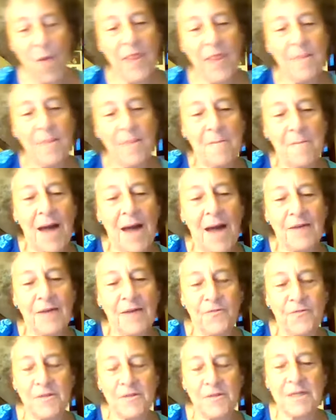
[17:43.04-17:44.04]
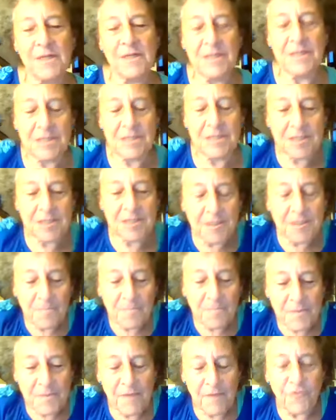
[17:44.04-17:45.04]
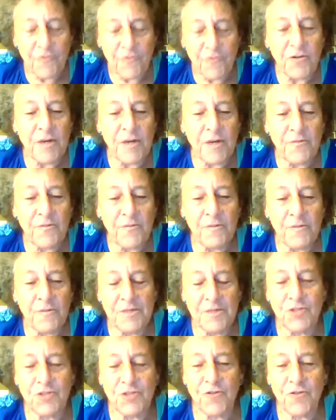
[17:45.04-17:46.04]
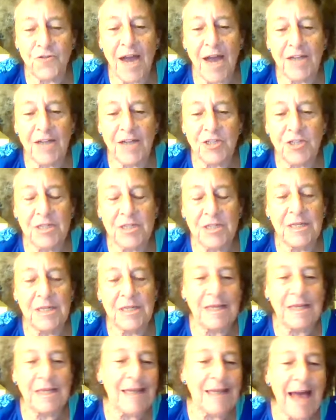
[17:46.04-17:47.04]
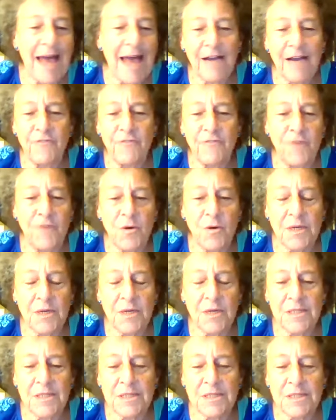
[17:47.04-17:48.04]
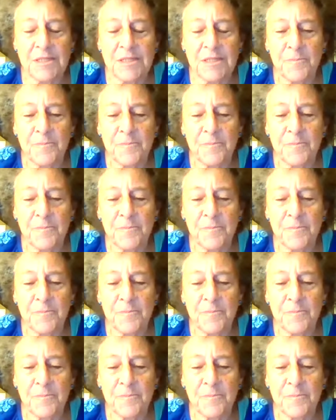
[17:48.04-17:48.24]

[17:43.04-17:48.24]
the mindfulness, freedom from distraction, lack of focus,